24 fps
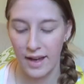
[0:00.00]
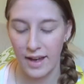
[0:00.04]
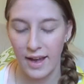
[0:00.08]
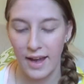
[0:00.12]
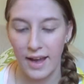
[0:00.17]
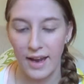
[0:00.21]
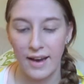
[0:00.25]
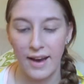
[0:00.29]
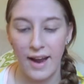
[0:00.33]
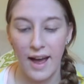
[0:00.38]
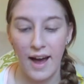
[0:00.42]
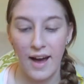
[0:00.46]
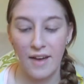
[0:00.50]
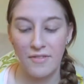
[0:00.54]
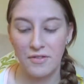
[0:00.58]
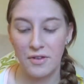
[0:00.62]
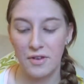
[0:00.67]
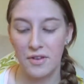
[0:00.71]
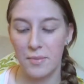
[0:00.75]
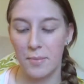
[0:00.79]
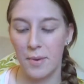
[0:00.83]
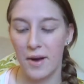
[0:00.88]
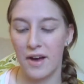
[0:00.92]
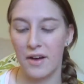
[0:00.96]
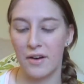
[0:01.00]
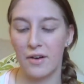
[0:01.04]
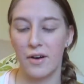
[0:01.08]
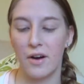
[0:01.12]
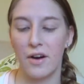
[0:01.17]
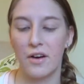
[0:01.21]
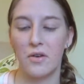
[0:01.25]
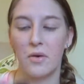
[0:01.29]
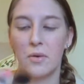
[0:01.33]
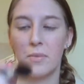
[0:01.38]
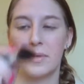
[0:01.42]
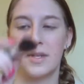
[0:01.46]
And after the powder,
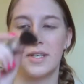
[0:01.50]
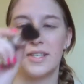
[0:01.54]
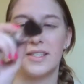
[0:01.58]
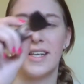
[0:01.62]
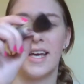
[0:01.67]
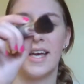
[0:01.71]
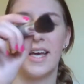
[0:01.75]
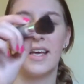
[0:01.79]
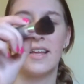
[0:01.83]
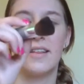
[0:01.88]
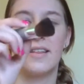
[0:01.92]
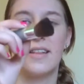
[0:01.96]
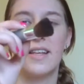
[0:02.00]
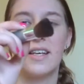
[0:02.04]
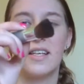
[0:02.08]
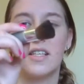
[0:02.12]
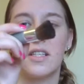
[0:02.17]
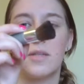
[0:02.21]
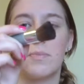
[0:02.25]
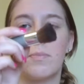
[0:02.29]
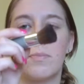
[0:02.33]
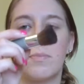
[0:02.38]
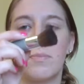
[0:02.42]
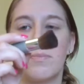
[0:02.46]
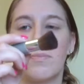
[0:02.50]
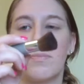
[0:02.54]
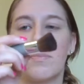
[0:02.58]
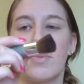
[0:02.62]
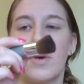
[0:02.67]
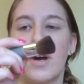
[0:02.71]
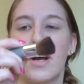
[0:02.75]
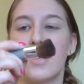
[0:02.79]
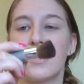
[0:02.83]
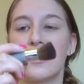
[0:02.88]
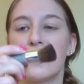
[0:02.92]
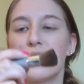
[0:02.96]
I normally take this
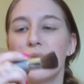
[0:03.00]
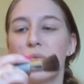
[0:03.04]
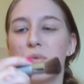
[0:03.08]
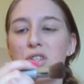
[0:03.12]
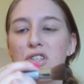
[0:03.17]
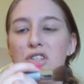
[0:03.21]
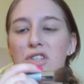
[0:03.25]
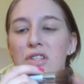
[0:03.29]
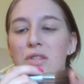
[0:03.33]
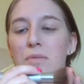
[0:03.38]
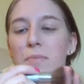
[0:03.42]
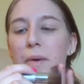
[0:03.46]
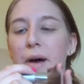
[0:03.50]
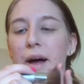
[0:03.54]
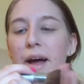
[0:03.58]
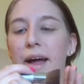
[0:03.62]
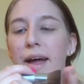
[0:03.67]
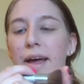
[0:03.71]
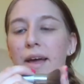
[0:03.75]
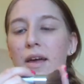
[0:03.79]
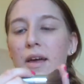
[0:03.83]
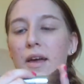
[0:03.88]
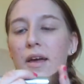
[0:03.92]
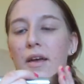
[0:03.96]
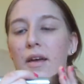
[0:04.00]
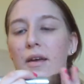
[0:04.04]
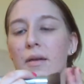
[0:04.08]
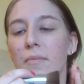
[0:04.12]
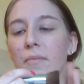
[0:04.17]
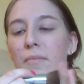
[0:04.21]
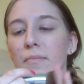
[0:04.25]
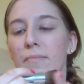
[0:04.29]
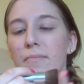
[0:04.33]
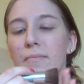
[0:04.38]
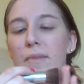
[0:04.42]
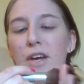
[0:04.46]
brush, which is by
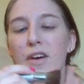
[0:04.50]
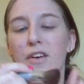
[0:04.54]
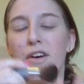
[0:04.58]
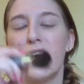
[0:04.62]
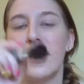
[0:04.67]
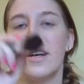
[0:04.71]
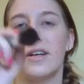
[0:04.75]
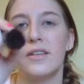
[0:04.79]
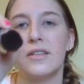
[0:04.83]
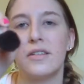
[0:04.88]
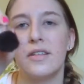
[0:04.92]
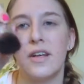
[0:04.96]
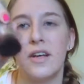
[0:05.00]
Mira,